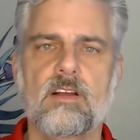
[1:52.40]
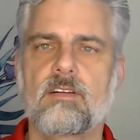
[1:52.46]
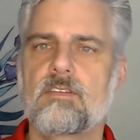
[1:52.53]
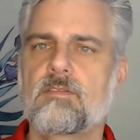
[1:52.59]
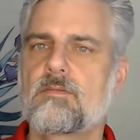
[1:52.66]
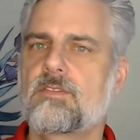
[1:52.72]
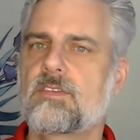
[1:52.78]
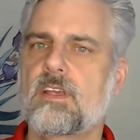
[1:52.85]

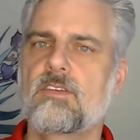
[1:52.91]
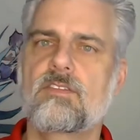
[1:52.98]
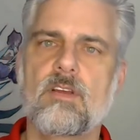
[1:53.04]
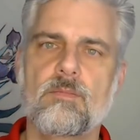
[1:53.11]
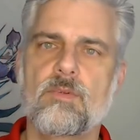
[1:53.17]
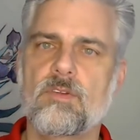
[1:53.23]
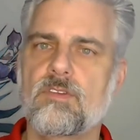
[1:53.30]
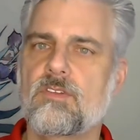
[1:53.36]
say,
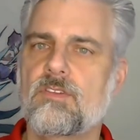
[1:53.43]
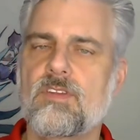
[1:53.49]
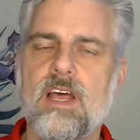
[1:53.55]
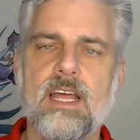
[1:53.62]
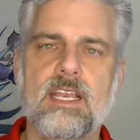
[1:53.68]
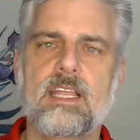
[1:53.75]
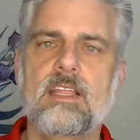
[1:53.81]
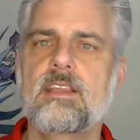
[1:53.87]
someone's
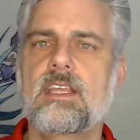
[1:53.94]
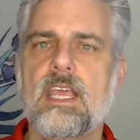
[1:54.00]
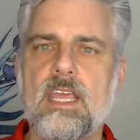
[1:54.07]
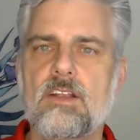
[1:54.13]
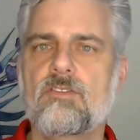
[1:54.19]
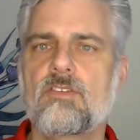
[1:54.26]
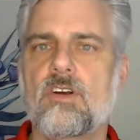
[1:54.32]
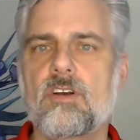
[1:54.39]
not in
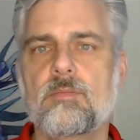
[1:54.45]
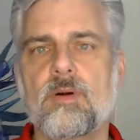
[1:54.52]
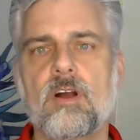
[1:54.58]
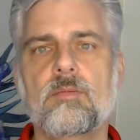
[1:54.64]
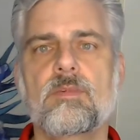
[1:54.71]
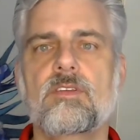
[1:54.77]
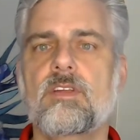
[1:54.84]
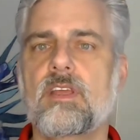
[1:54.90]
the HR
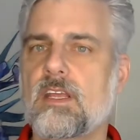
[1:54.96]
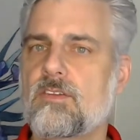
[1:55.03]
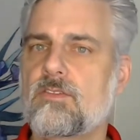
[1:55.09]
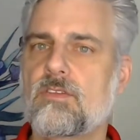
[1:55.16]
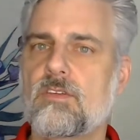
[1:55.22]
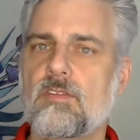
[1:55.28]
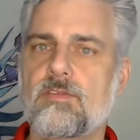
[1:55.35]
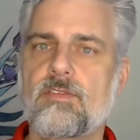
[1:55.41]
department to
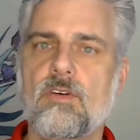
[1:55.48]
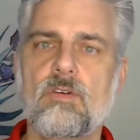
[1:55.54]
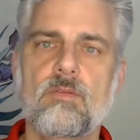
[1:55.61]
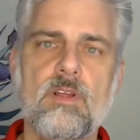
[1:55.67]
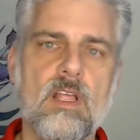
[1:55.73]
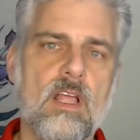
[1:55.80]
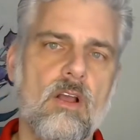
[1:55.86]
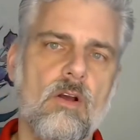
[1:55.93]
answer the
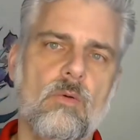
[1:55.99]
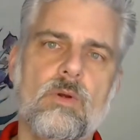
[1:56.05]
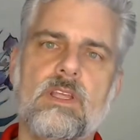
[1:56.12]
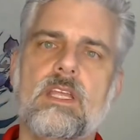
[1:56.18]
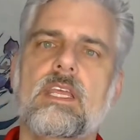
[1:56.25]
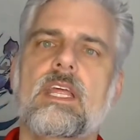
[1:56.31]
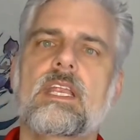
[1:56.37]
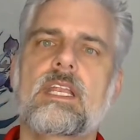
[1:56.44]
phone, we
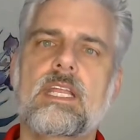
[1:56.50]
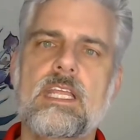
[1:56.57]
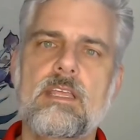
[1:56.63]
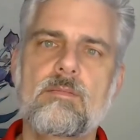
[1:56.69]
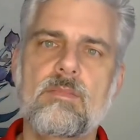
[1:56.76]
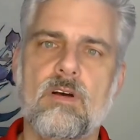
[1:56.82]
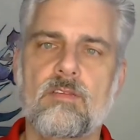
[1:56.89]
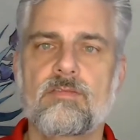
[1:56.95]
can get an
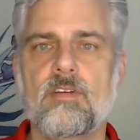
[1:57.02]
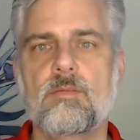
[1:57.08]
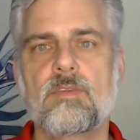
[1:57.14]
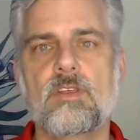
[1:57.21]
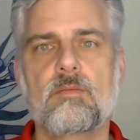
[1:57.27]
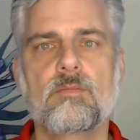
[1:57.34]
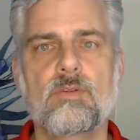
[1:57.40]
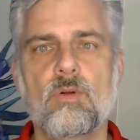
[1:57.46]
email from
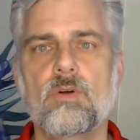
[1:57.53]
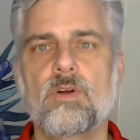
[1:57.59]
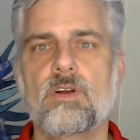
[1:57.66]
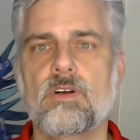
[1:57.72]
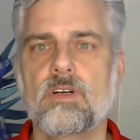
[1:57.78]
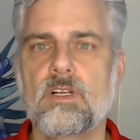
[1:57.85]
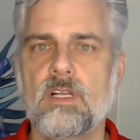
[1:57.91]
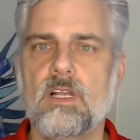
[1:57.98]
the
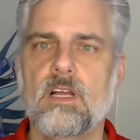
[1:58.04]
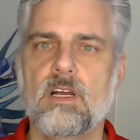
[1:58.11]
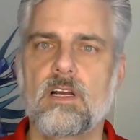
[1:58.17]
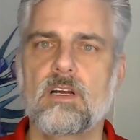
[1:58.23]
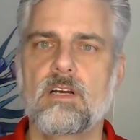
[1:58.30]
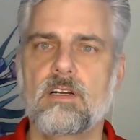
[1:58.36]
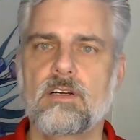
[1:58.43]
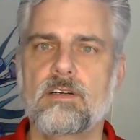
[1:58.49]
employer,
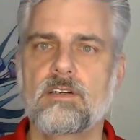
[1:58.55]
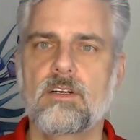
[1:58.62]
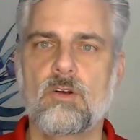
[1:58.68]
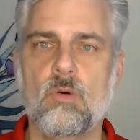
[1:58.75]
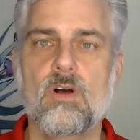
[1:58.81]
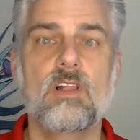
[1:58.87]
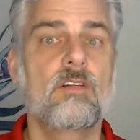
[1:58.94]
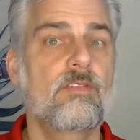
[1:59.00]
a
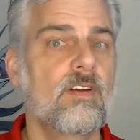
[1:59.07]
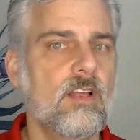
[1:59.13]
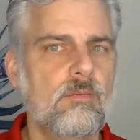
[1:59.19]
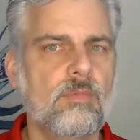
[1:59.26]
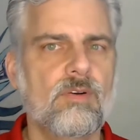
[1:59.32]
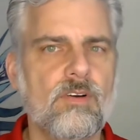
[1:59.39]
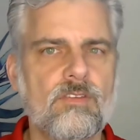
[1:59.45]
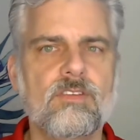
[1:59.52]
qualified
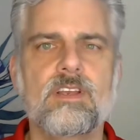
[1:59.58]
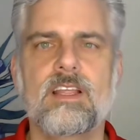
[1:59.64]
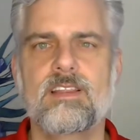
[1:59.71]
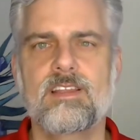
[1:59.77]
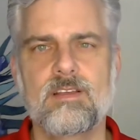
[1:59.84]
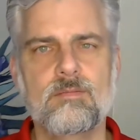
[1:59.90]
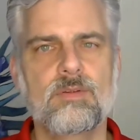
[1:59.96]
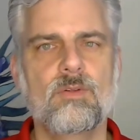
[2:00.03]
person at
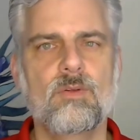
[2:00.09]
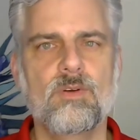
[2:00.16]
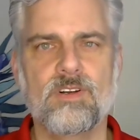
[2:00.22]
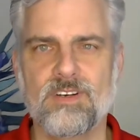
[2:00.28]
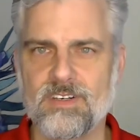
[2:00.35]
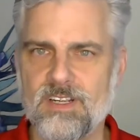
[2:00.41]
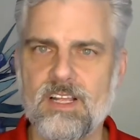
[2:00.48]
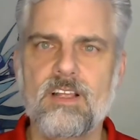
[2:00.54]
the
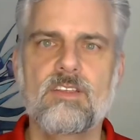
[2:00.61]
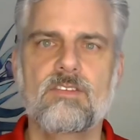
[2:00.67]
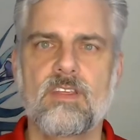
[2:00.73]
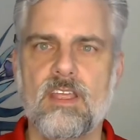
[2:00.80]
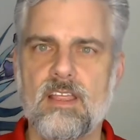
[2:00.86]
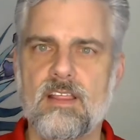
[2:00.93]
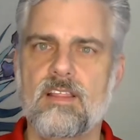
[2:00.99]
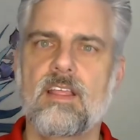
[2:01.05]
employer,
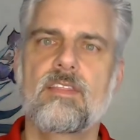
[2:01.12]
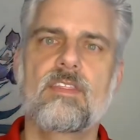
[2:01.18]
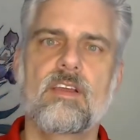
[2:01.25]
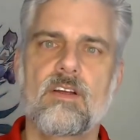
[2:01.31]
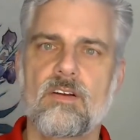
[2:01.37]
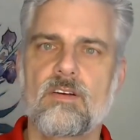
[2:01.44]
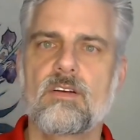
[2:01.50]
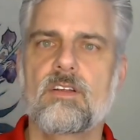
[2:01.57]
saying that
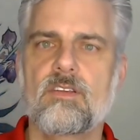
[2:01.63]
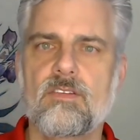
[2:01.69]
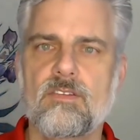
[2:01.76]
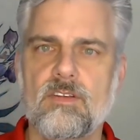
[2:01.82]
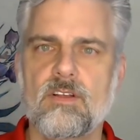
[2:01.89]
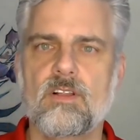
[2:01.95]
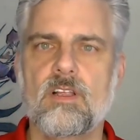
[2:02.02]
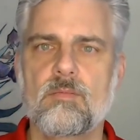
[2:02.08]
they're
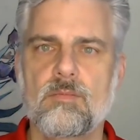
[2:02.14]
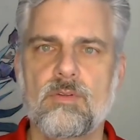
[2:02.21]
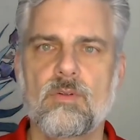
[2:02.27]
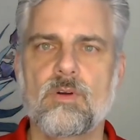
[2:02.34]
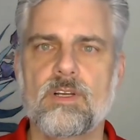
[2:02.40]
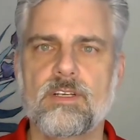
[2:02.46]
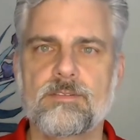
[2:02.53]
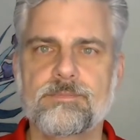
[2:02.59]
still employed.